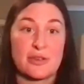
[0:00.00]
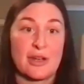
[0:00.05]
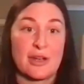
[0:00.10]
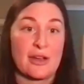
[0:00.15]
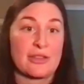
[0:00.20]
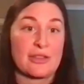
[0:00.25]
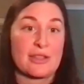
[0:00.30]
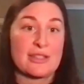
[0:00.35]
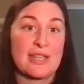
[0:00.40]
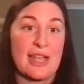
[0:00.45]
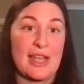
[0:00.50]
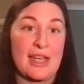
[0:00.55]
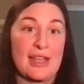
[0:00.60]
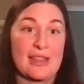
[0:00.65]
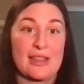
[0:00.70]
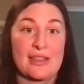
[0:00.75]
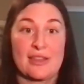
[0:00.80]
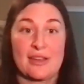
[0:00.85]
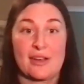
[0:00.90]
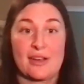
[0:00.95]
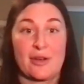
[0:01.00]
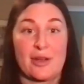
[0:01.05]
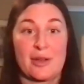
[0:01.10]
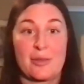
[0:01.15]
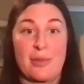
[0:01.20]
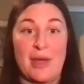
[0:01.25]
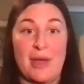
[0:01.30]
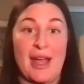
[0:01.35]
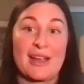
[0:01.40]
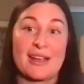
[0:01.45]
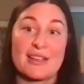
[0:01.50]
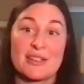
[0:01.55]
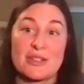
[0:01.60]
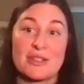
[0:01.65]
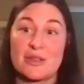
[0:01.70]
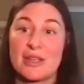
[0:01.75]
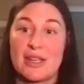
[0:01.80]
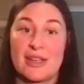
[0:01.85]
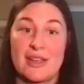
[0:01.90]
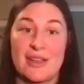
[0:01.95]
throughout the day, then they're going back and
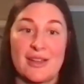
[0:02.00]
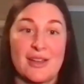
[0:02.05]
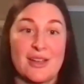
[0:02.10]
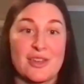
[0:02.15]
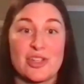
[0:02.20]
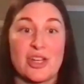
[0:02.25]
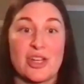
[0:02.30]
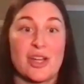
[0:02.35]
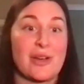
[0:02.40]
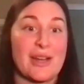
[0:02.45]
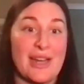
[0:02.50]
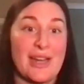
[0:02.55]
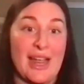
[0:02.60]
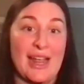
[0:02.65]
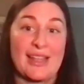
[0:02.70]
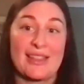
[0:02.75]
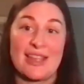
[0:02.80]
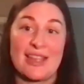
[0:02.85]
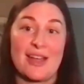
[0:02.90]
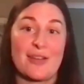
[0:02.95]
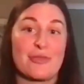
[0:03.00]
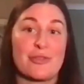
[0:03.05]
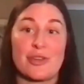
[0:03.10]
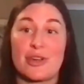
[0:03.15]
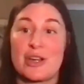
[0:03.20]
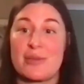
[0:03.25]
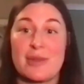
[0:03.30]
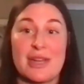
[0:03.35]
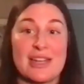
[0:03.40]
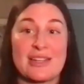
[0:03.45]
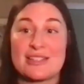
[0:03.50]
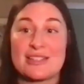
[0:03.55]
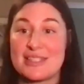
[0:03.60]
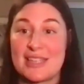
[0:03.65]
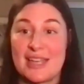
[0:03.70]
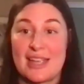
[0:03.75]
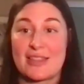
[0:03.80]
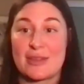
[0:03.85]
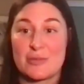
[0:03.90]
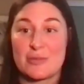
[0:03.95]
doing a show at night, and they have 30 minutes to
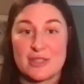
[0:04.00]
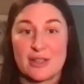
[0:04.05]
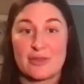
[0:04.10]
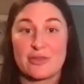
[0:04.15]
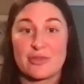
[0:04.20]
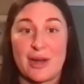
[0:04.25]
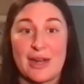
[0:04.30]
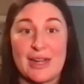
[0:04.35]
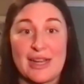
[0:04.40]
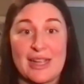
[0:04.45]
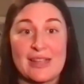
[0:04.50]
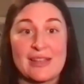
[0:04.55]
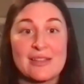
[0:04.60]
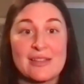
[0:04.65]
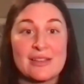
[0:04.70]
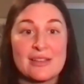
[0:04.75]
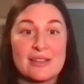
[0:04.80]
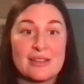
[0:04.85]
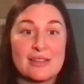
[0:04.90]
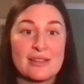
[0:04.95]
get themselves ready.